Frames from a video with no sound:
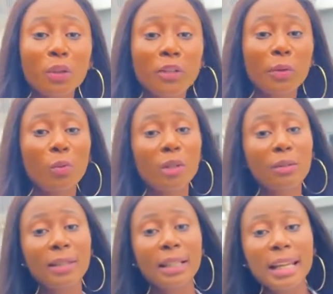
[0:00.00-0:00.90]
if you want to
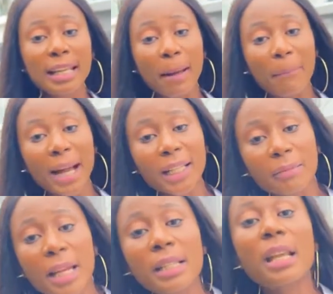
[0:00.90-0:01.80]
stay in an
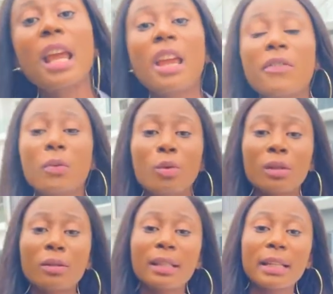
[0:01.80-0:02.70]
apartment if you want
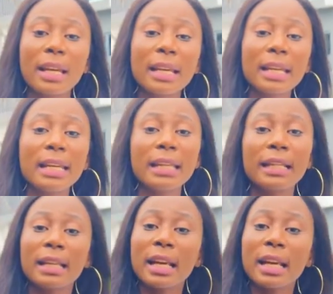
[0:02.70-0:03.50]
to stay in